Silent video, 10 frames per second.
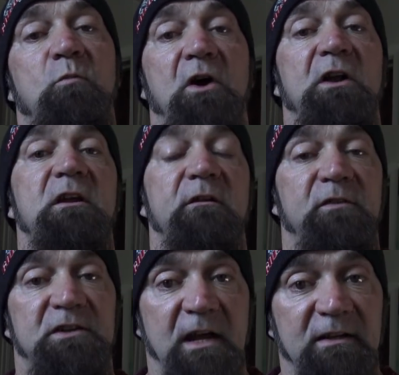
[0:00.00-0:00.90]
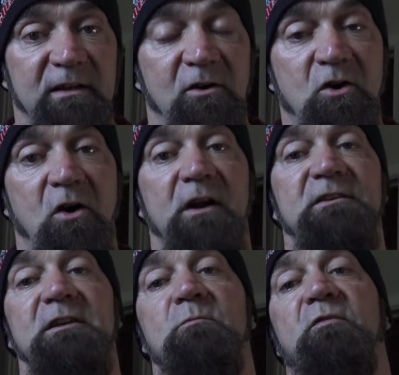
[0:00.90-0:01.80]
But if you take the
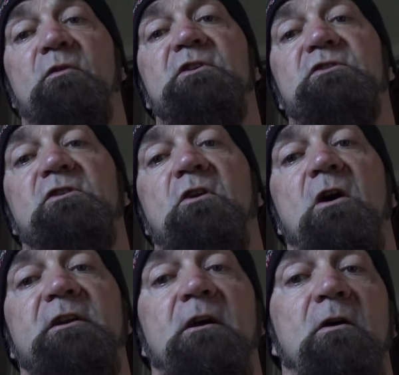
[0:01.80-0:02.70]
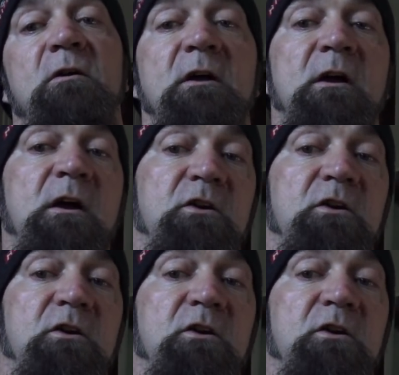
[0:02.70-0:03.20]
L-carnitine before you do your cardio,